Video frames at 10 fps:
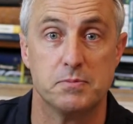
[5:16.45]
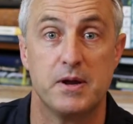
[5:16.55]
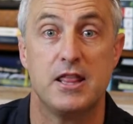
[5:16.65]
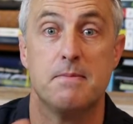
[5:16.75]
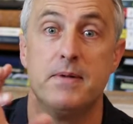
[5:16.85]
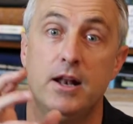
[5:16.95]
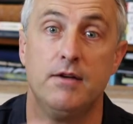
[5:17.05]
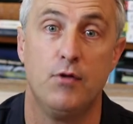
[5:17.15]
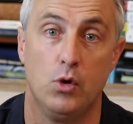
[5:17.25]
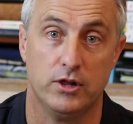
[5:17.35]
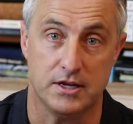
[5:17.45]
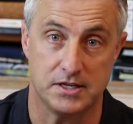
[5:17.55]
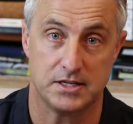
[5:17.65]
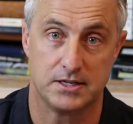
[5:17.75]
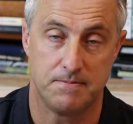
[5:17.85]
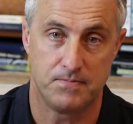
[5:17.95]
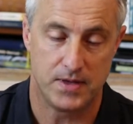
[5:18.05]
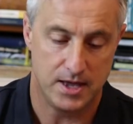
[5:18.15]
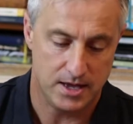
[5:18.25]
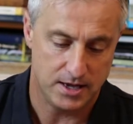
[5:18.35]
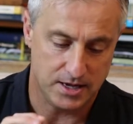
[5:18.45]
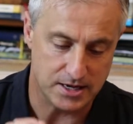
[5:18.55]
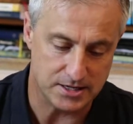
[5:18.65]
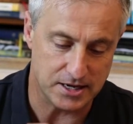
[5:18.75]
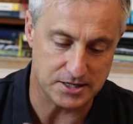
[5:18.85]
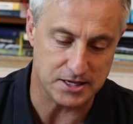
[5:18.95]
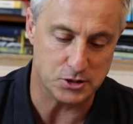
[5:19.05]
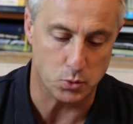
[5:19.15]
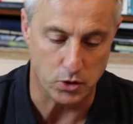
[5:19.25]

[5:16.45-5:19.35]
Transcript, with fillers: But in the middle of all this, he says these